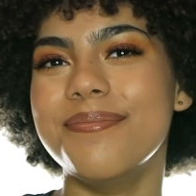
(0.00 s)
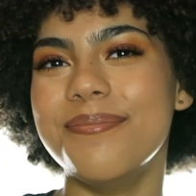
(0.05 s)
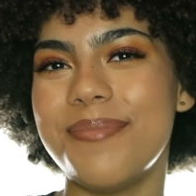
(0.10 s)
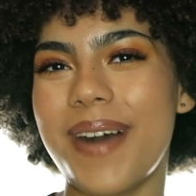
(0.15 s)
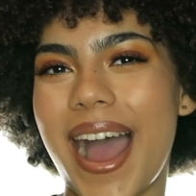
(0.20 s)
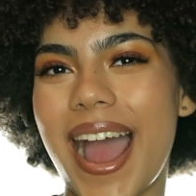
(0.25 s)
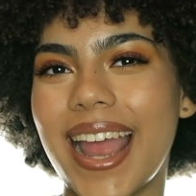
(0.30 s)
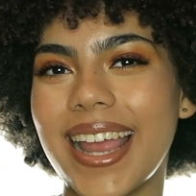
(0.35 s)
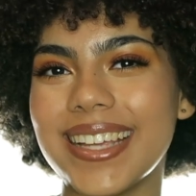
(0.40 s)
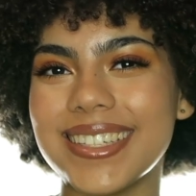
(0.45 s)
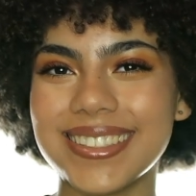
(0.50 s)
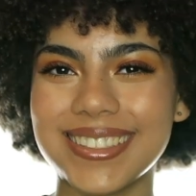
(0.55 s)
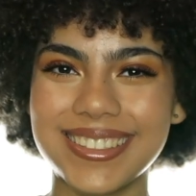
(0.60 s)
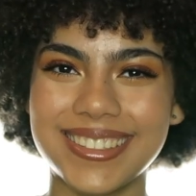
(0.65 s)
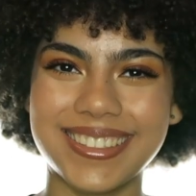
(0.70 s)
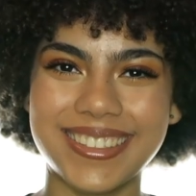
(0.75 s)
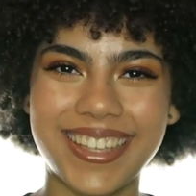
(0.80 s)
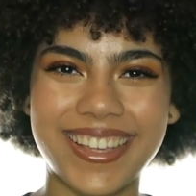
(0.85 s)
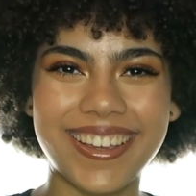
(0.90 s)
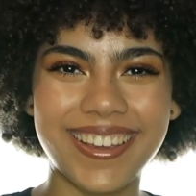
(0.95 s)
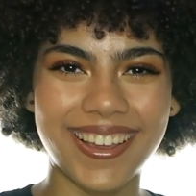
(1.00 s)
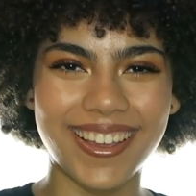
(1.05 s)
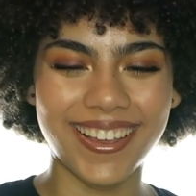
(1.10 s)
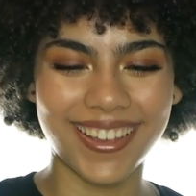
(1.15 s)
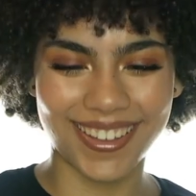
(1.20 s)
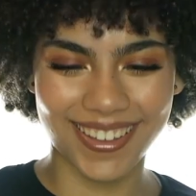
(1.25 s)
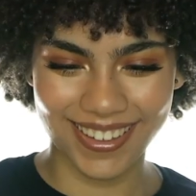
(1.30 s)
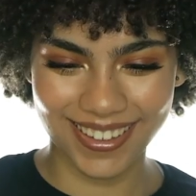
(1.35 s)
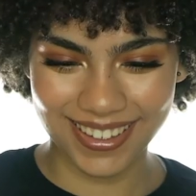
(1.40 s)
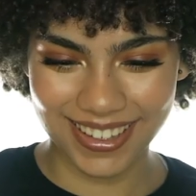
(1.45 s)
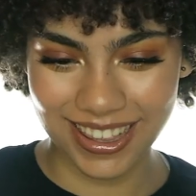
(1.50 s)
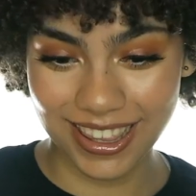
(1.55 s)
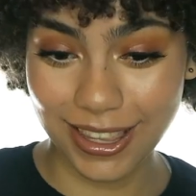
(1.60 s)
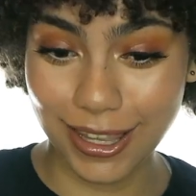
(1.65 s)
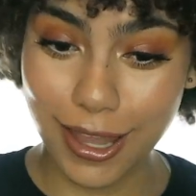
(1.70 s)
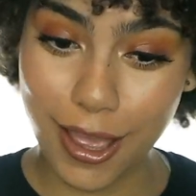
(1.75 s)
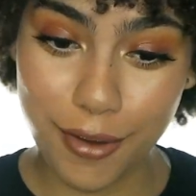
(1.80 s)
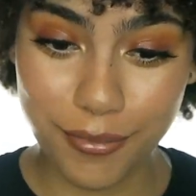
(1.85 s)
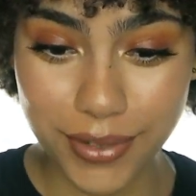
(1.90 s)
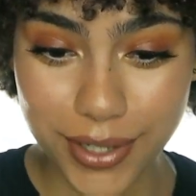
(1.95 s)
Bye.
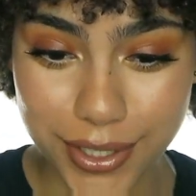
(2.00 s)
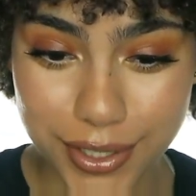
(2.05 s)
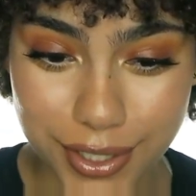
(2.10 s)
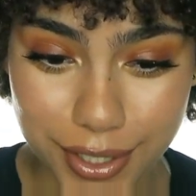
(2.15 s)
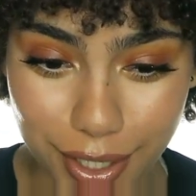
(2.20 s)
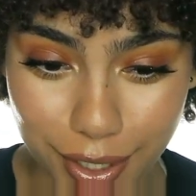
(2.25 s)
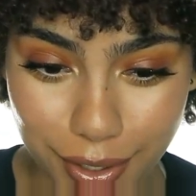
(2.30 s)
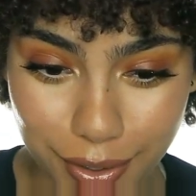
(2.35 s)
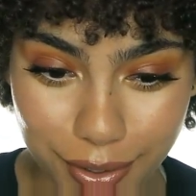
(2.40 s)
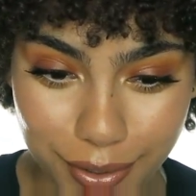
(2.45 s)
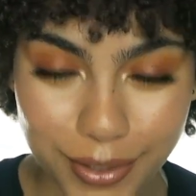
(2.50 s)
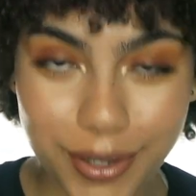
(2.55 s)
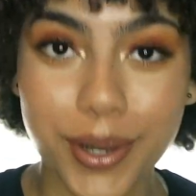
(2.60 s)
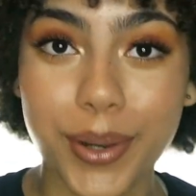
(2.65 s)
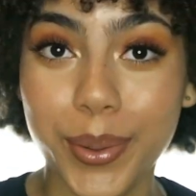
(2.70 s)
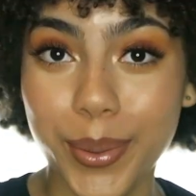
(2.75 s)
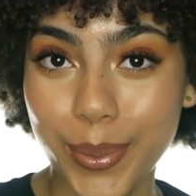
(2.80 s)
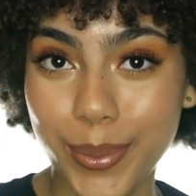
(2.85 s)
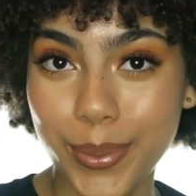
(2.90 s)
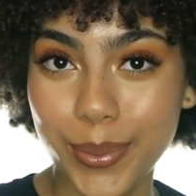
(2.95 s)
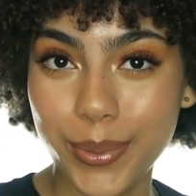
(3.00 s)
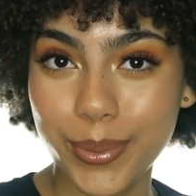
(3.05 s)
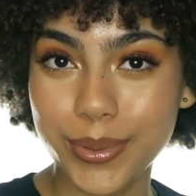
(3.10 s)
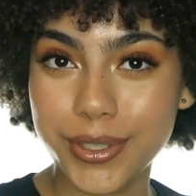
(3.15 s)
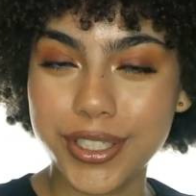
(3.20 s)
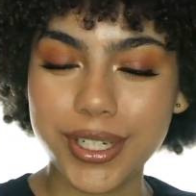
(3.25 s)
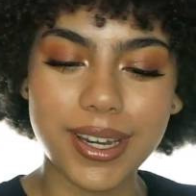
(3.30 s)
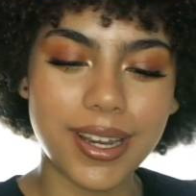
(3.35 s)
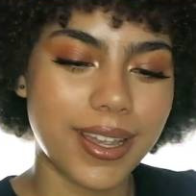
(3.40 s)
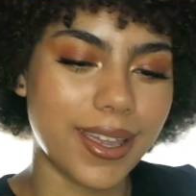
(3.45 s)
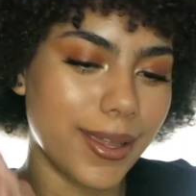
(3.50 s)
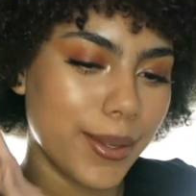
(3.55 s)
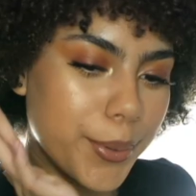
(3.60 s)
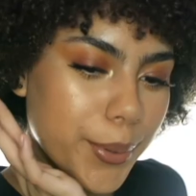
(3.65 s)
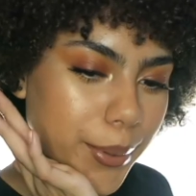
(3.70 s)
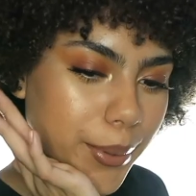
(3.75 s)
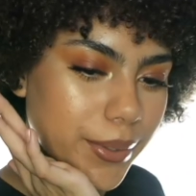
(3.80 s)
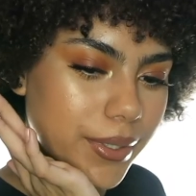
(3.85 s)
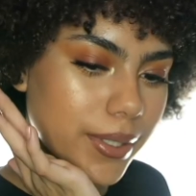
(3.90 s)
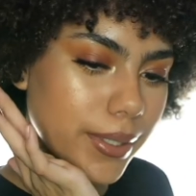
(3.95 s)
Love this look. Ooh, she looking
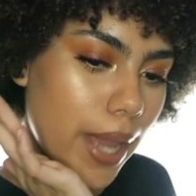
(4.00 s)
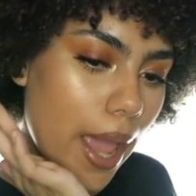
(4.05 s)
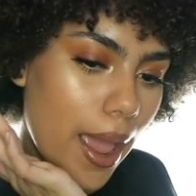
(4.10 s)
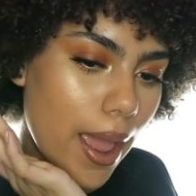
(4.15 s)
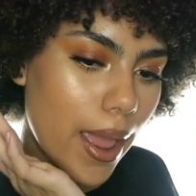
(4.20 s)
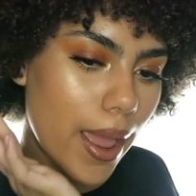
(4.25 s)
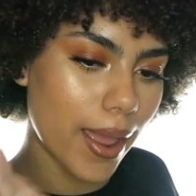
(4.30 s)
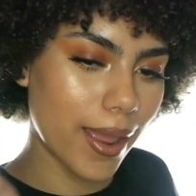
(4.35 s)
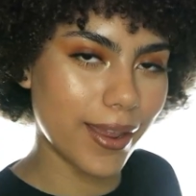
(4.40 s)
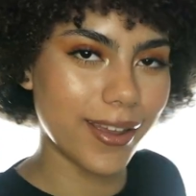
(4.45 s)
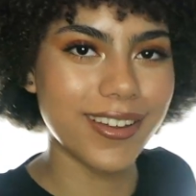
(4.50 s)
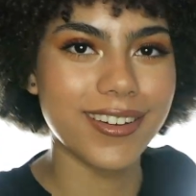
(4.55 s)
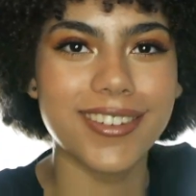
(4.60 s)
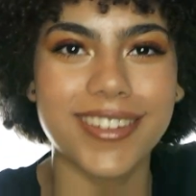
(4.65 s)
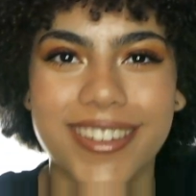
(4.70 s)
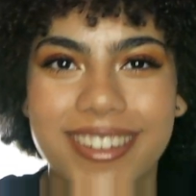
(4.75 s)
good today.